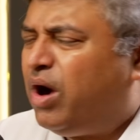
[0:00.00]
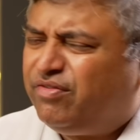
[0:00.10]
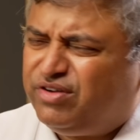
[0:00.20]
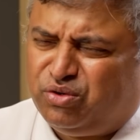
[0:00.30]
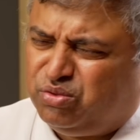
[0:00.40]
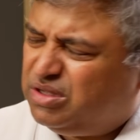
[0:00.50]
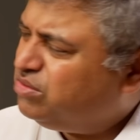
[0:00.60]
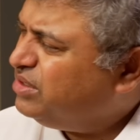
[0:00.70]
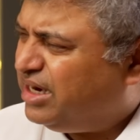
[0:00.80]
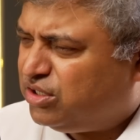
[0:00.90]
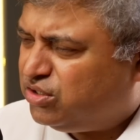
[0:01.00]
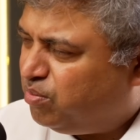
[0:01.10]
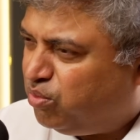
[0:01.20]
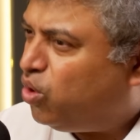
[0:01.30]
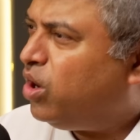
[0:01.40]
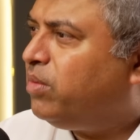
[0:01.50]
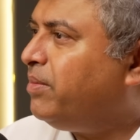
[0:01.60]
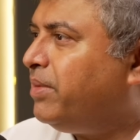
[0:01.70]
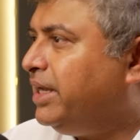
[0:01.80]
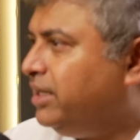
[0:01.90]
after 2008, I should have put all my
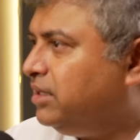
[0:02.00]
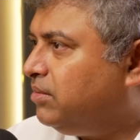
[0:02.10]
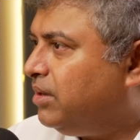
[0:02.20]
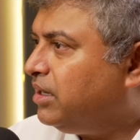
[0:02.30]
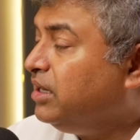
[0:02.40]
money in the market.